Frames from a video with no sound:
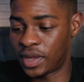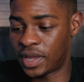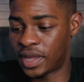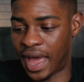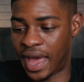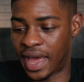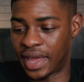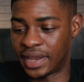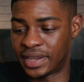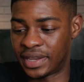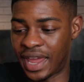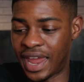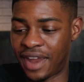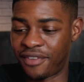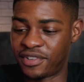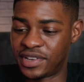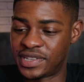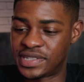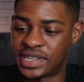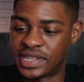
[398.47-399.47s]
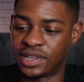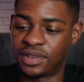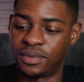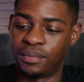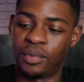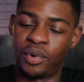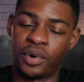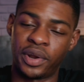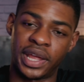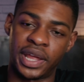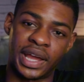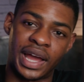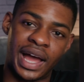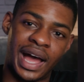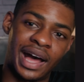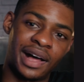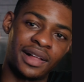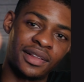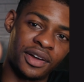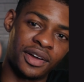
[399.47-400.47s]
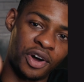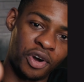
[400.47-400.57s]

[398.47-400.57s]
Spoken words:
And every single morning, I'll